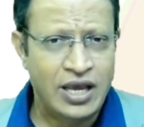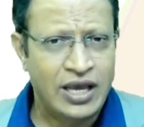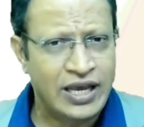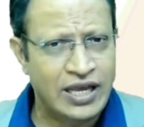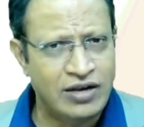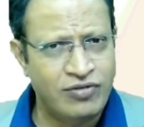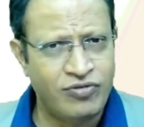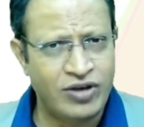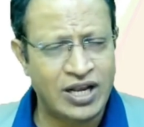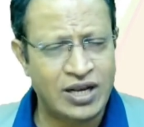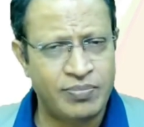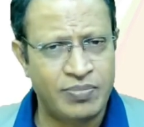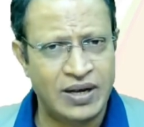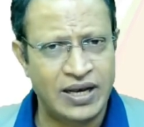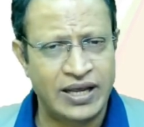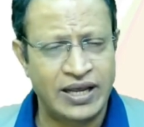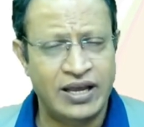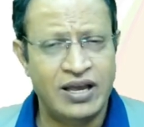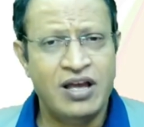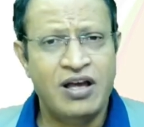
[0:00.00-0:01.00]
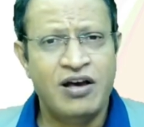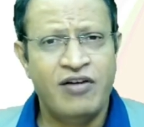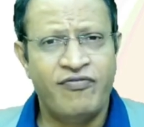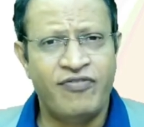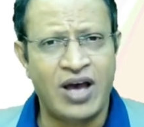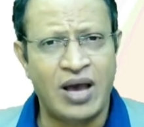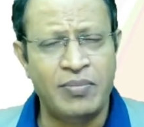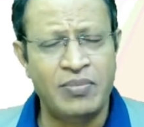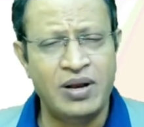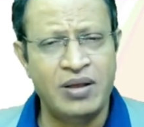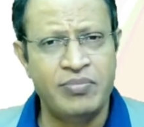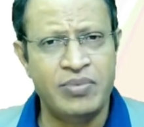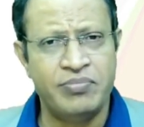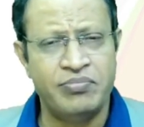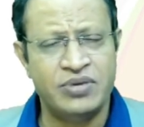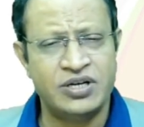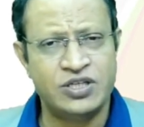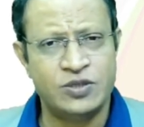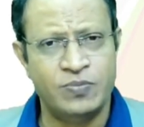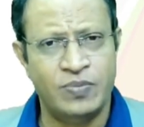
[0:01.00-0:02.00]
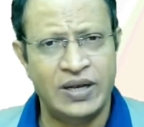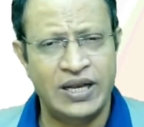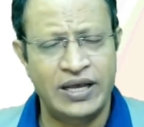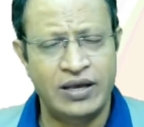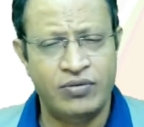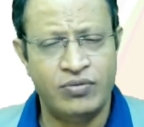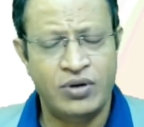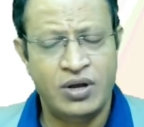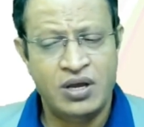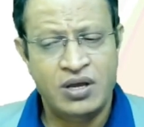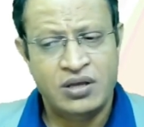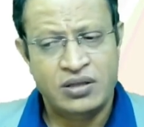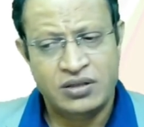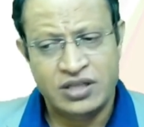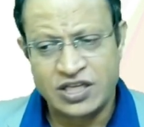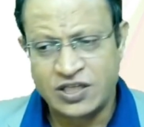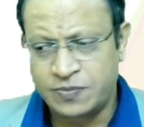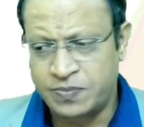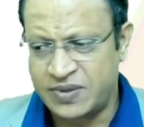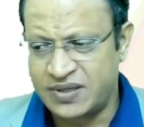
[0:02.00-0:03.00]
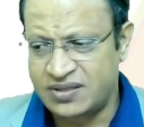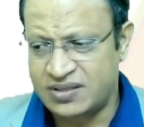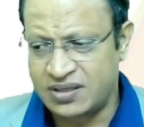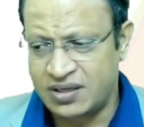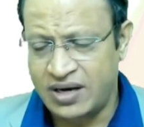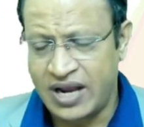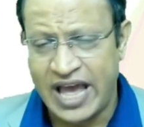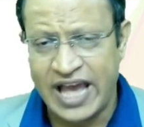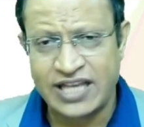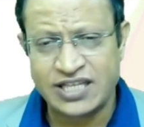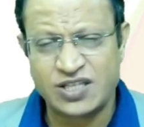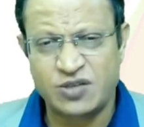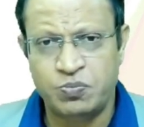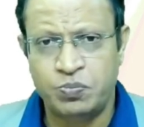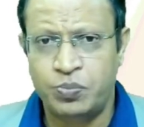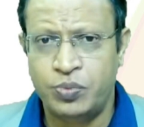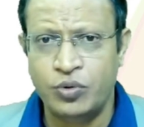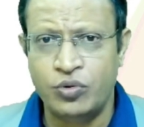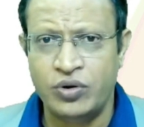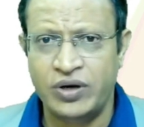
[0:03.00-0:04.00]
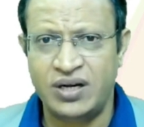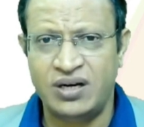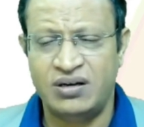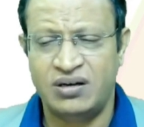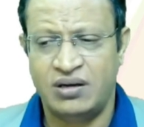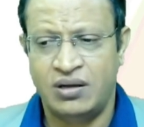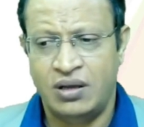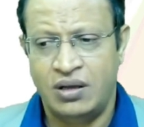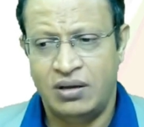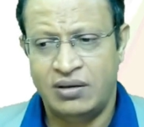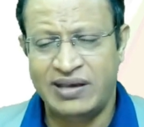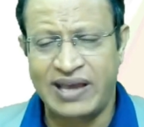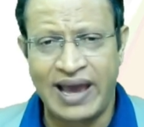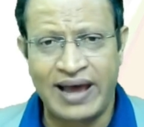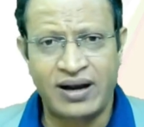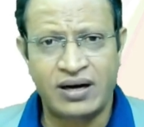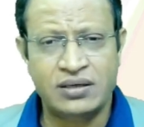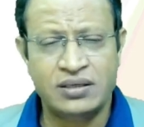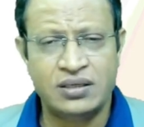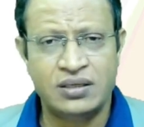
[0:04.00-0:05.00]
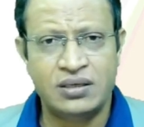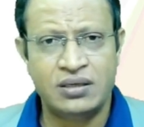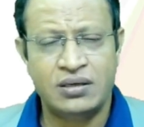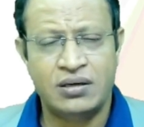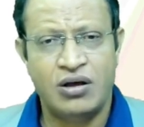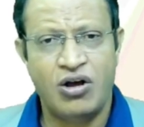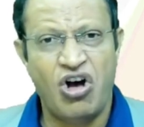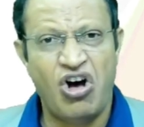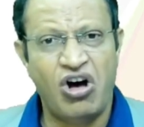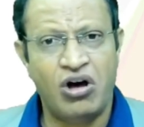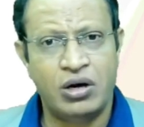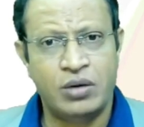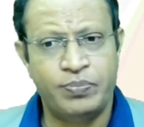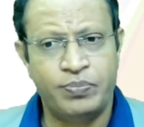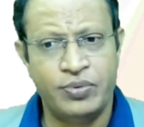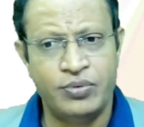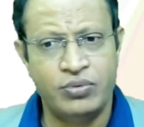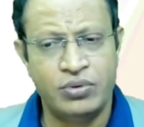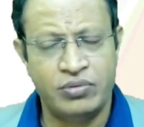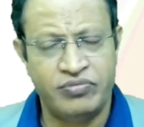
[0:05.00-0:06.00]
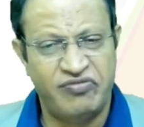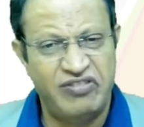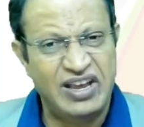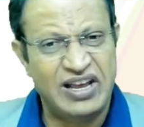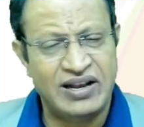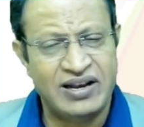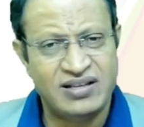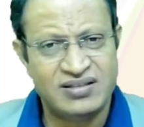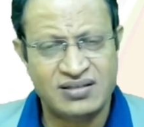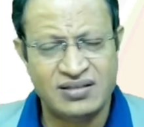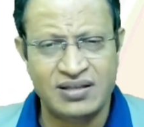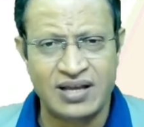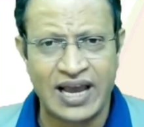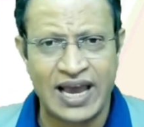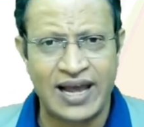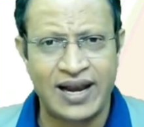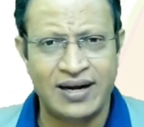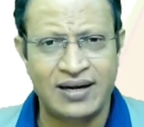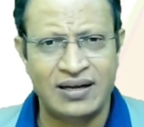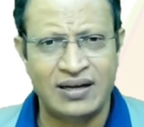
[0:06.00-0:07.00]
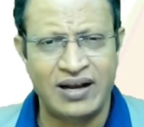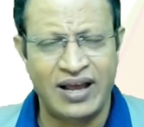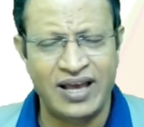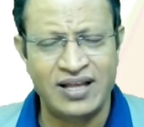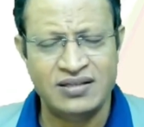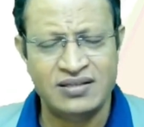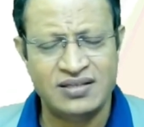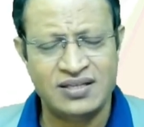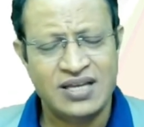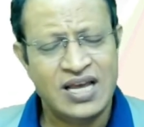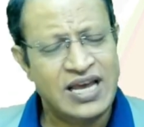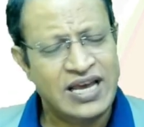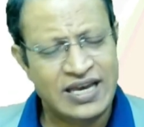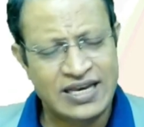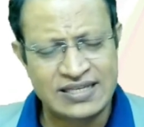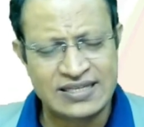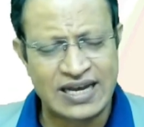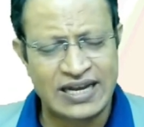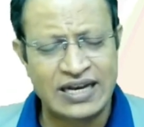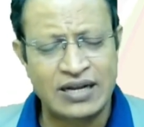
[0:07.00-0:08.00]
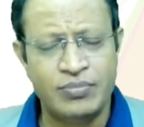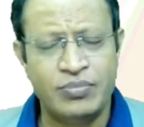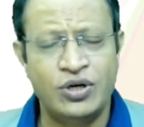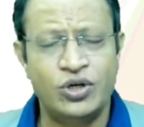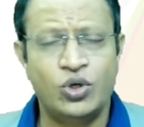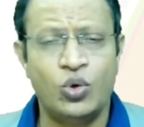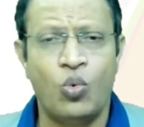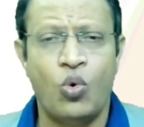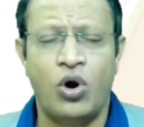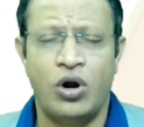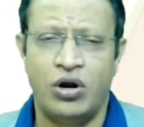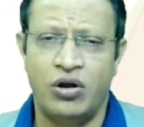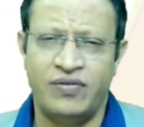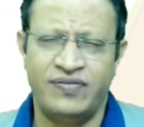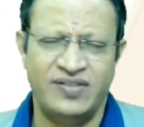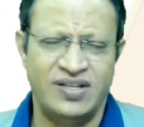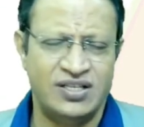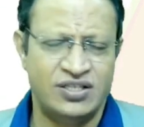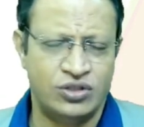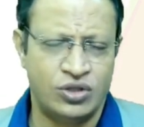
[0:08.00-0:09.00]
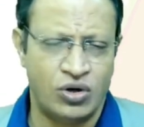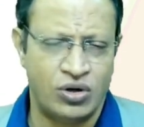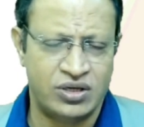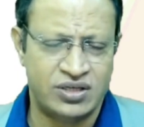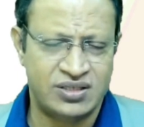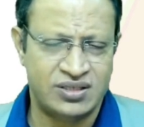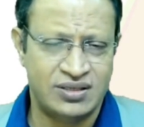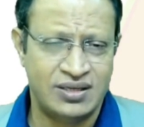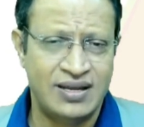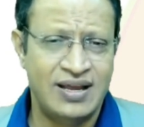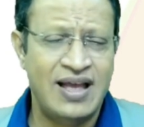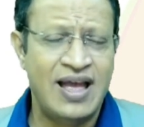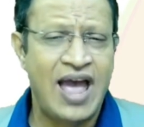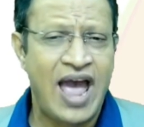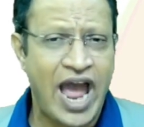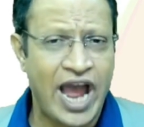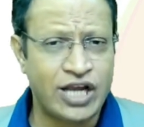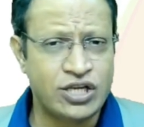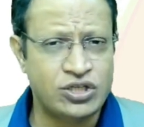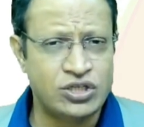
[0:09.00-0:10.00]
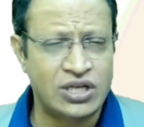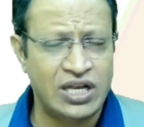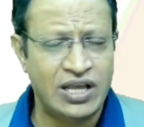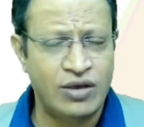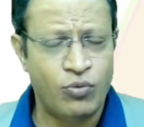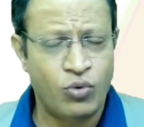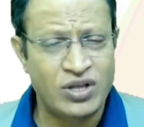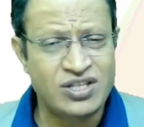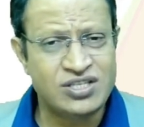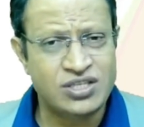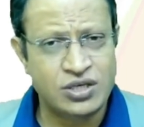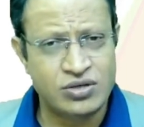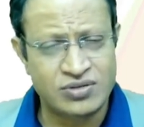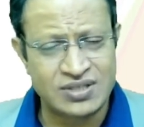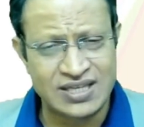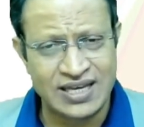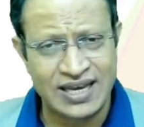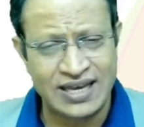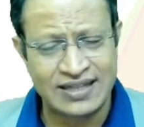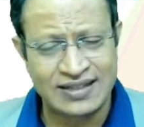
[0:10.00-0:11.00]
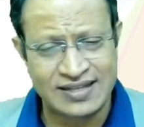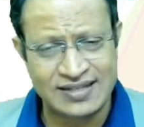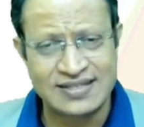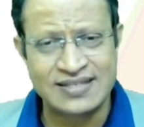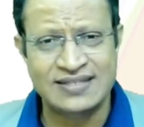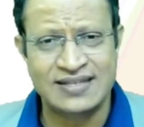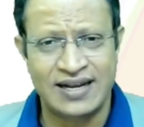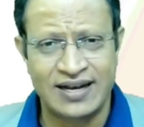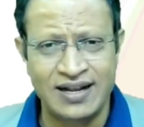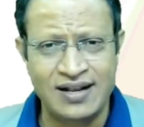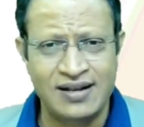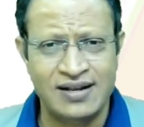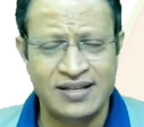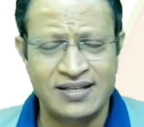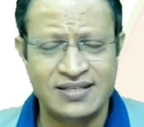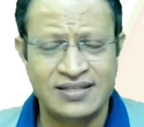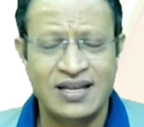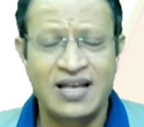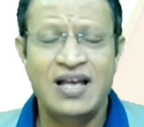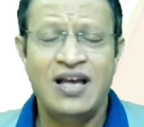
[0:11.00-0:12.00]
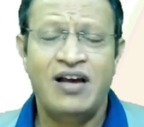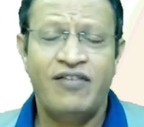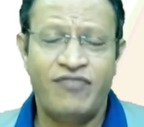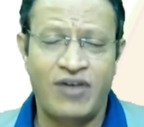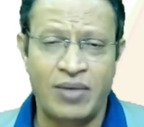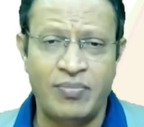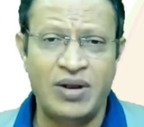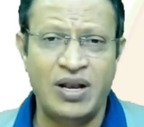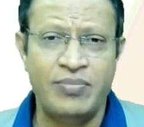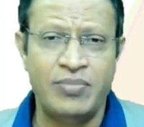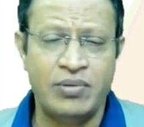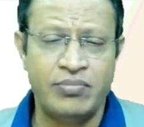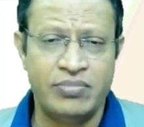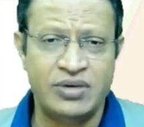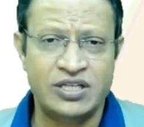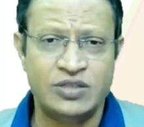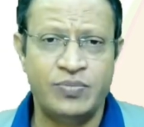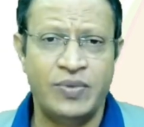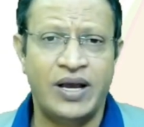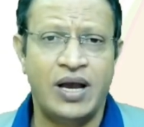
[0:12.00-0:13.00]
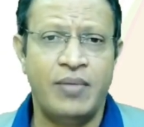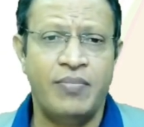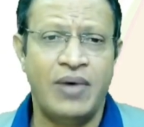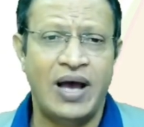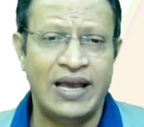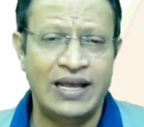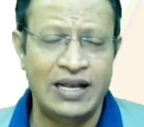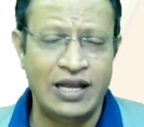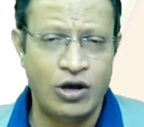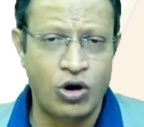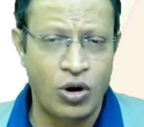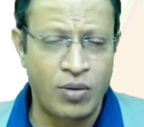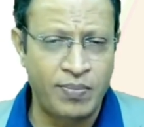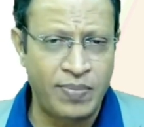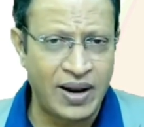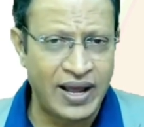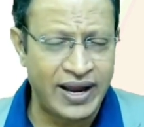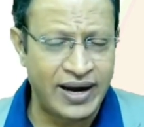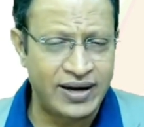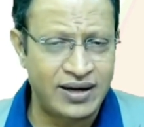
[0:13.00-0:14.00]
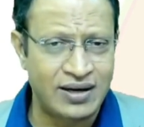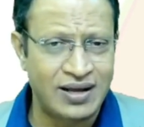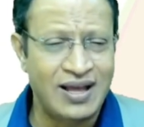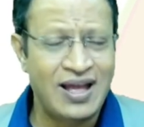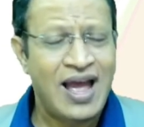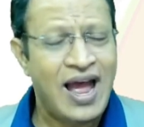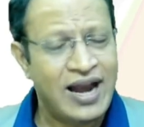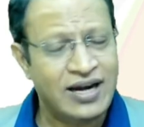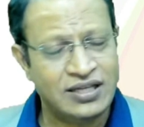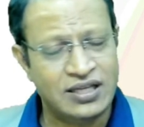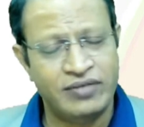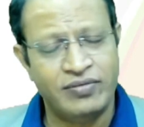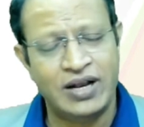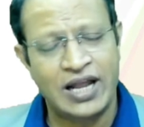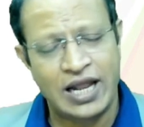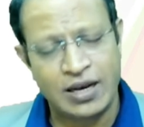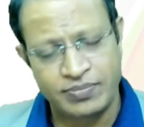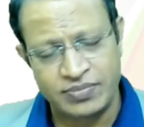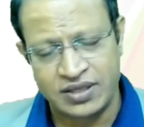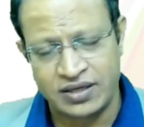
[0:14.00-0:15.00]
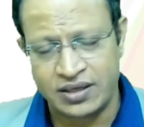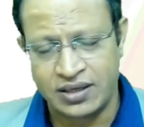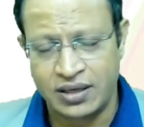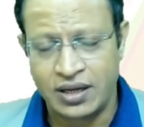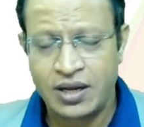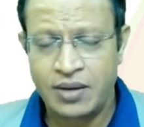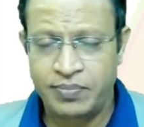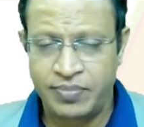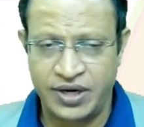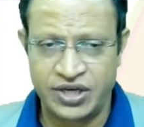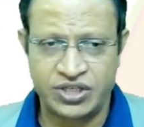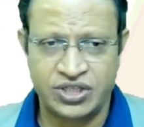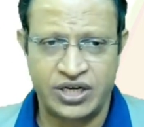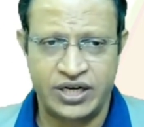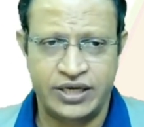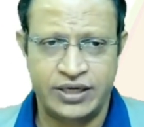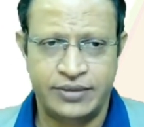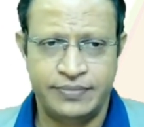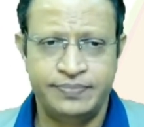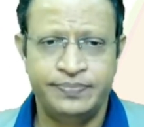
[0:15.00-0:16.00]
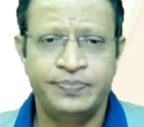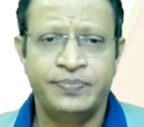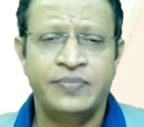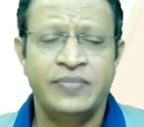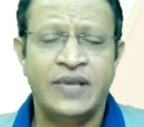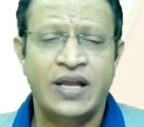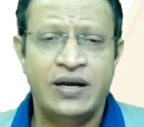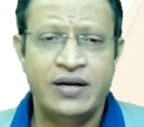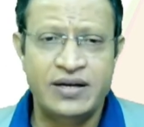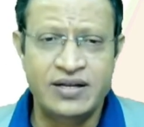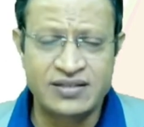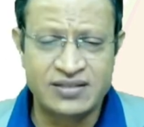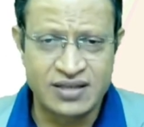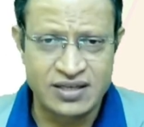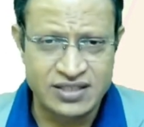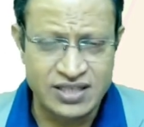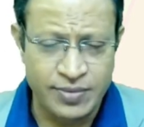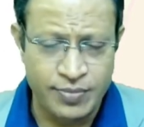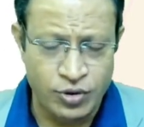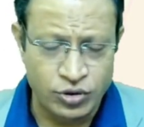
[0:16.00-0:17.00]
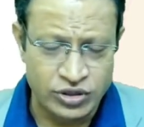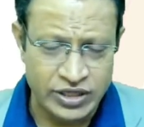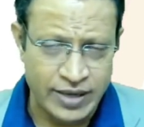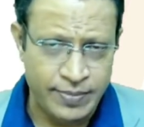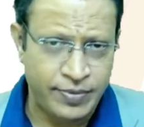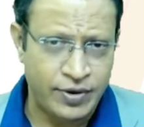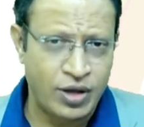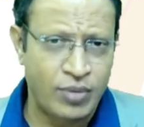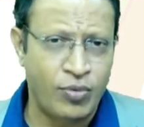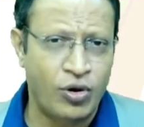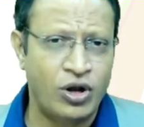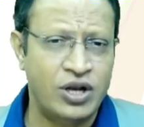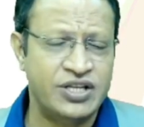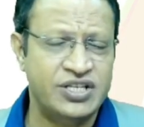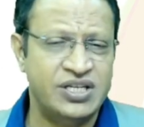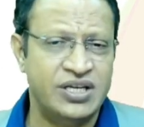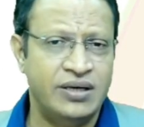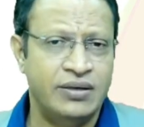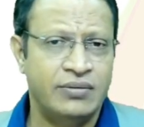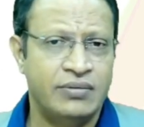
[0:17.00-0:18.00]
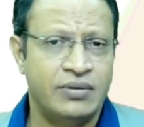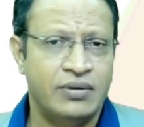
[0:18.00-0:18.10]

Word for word: Invariably, family members believe this person has poor character or poor weakness in the character, hence is unable to ward off these thoughts. Actually, once you say this is an illness, family members become highly compliant and they will help the patient. Discuss about the epidemiology.